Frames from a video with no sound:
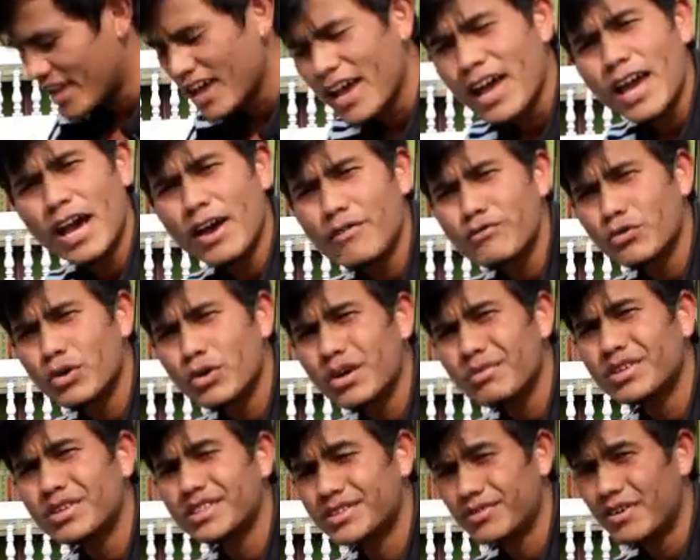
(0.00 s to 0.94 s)
Have you
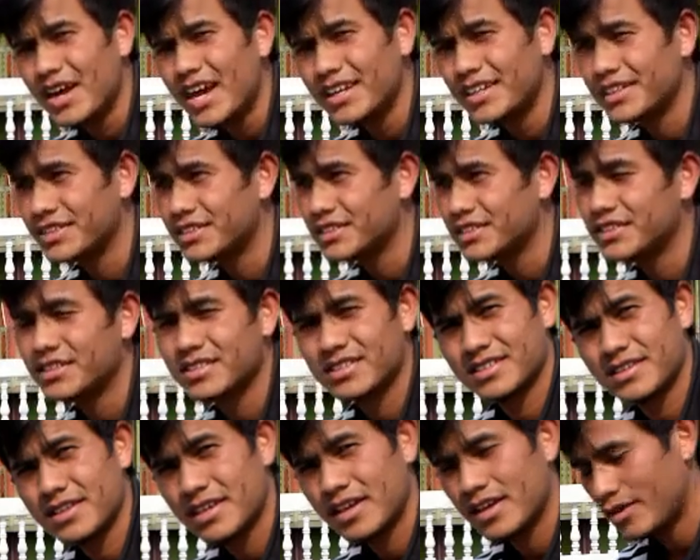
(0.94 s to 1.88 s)
ever tried this?
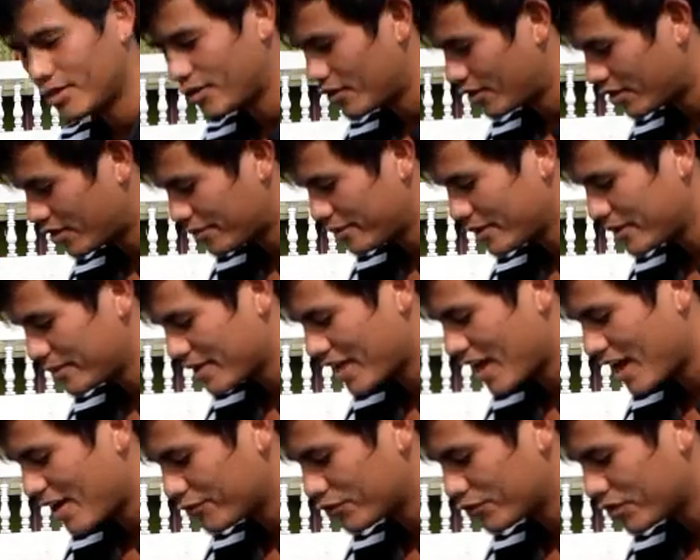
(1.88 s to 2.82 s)
Or maybe
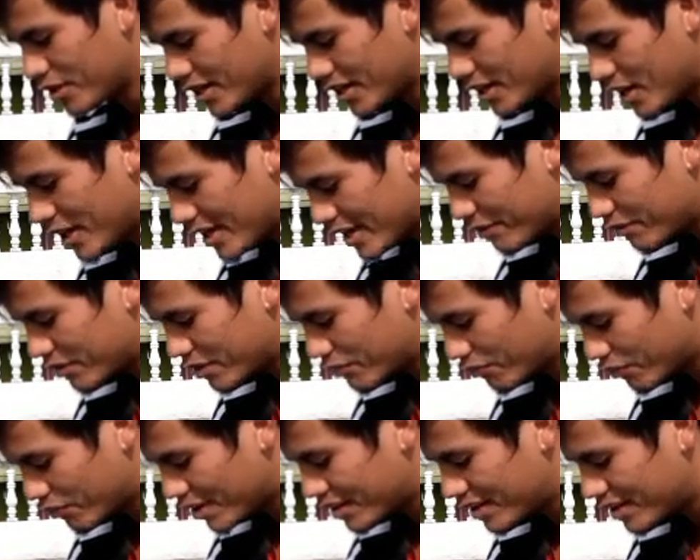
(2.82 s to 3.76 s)
have you ever
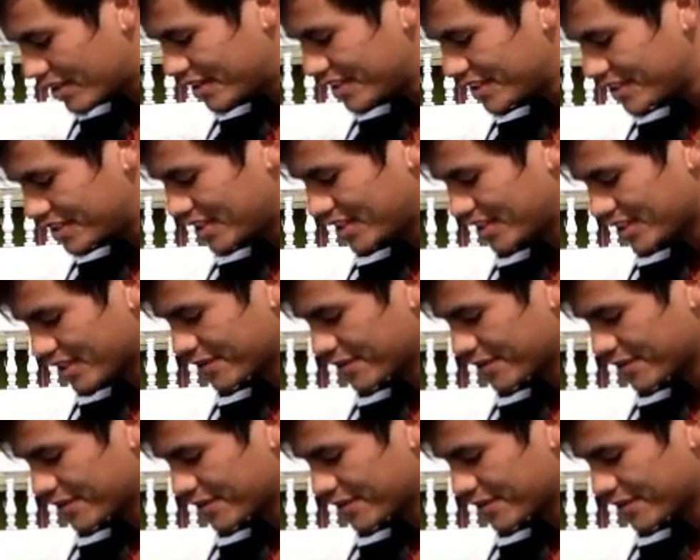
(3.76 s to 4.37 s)
wondered this thing?